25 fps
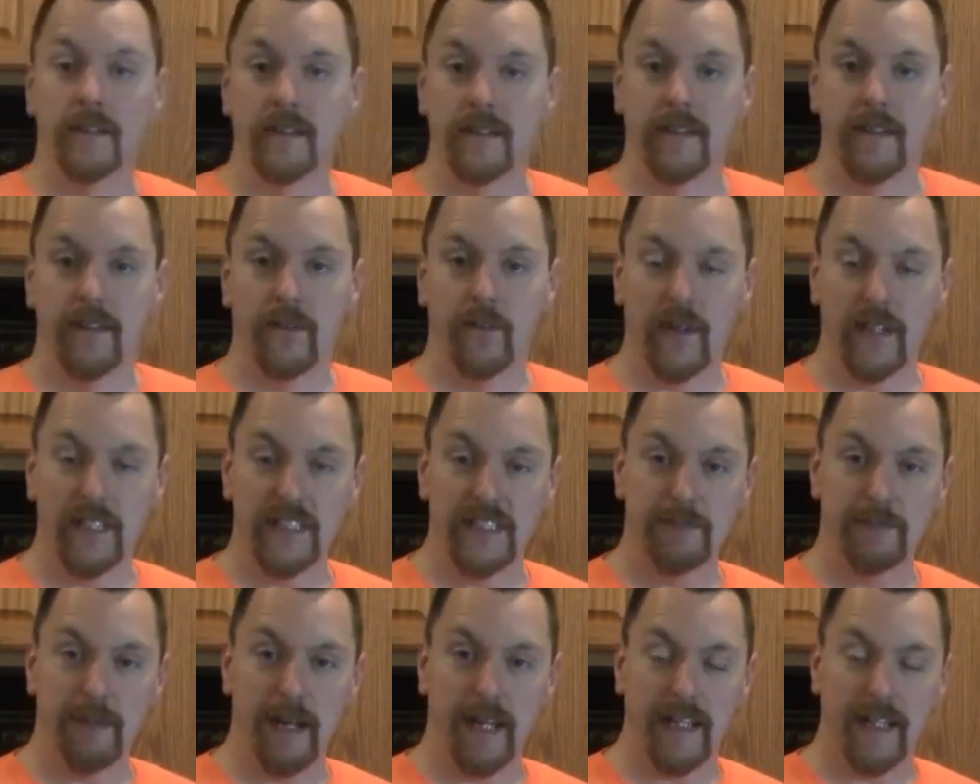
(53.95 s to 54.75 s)
the
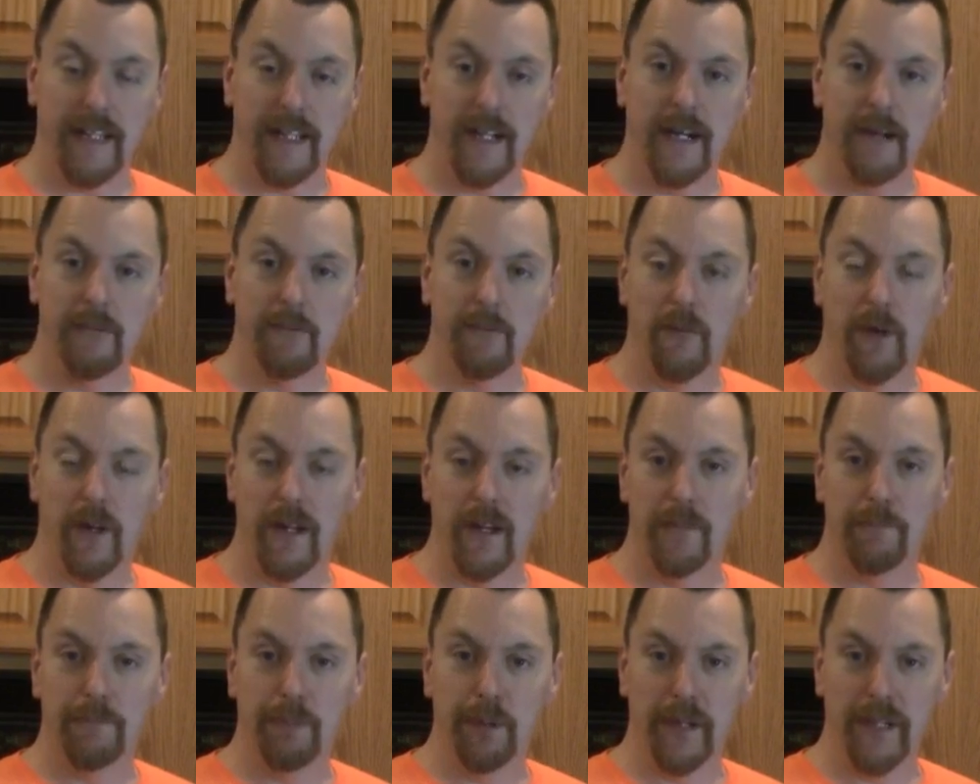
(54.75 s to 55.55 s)
question might come, what
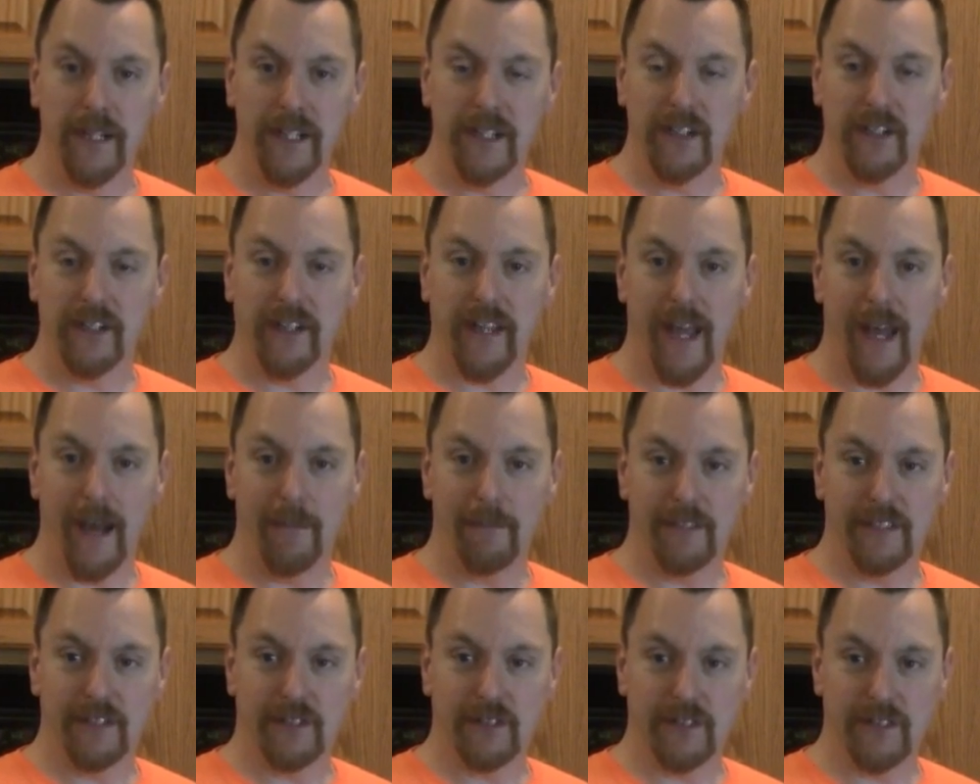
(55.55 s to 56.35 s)
do you put in your
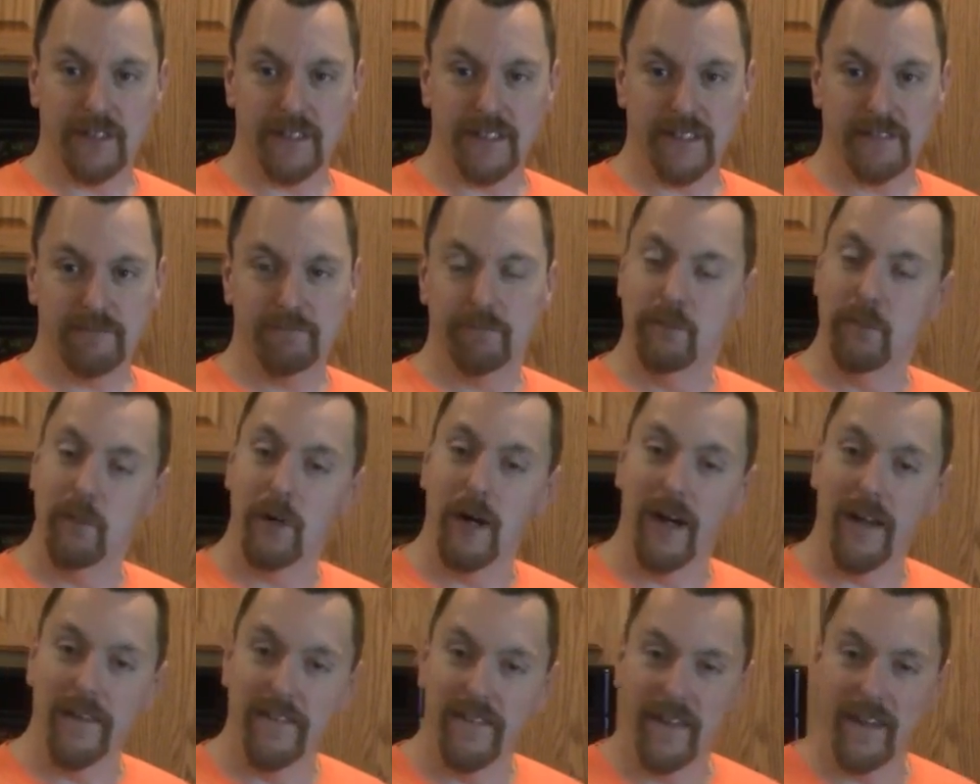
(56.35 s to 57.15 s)
cabbage rolls?
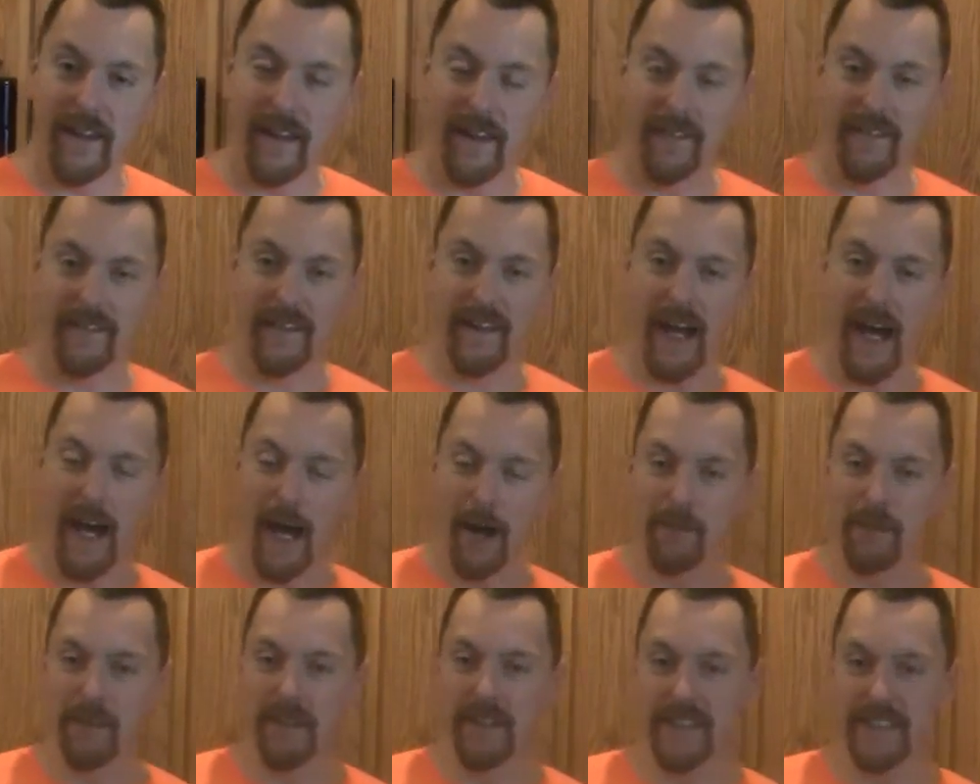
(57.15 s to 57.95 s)
Well, the
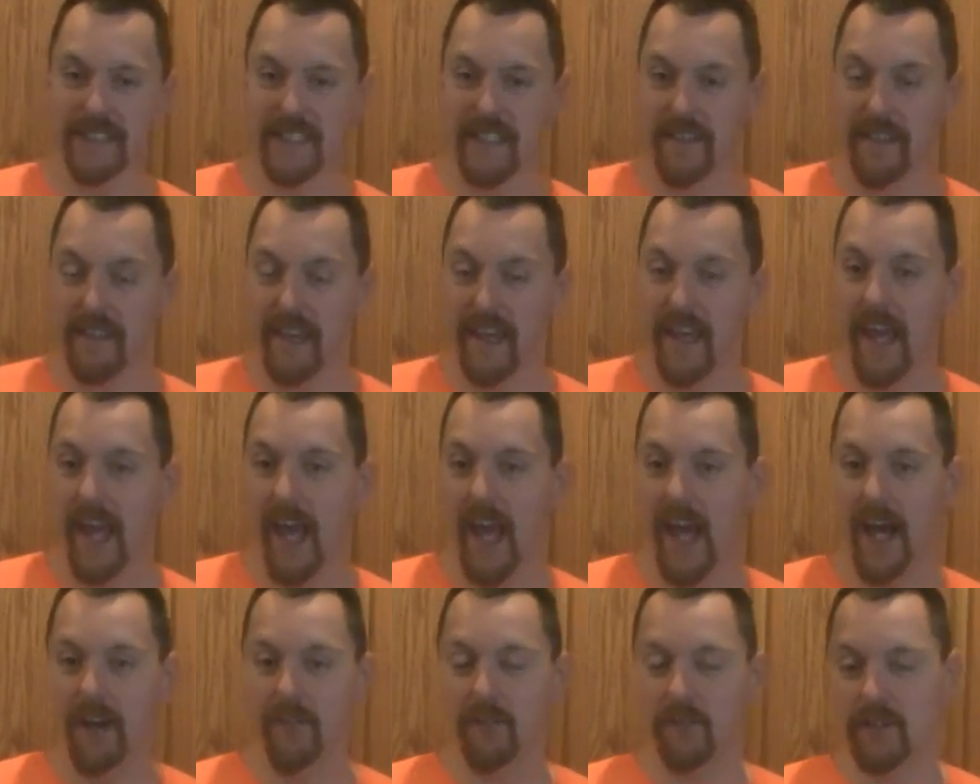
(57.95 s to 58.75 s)
Holubets that they
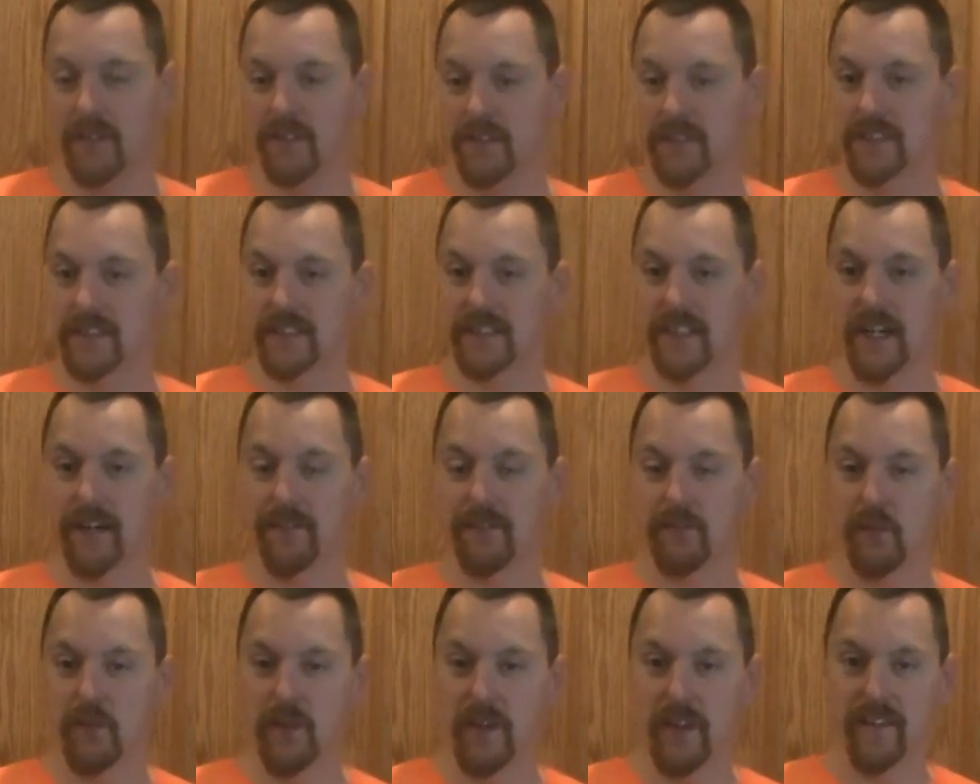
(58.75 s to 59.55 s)
had were
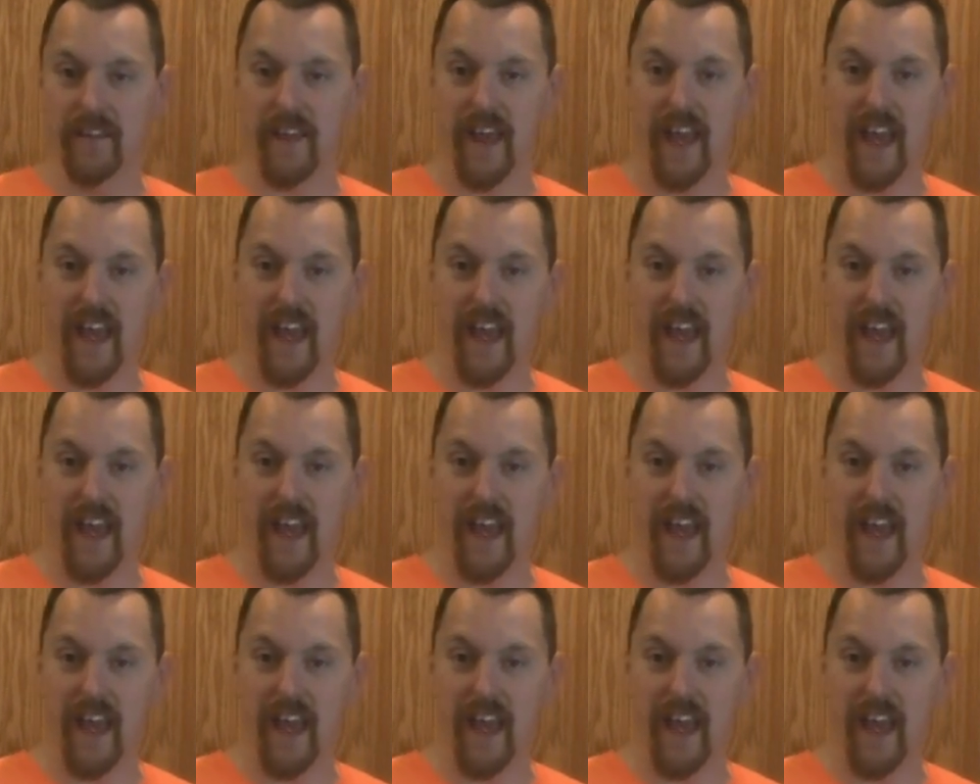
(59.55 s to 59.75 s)
stuffed with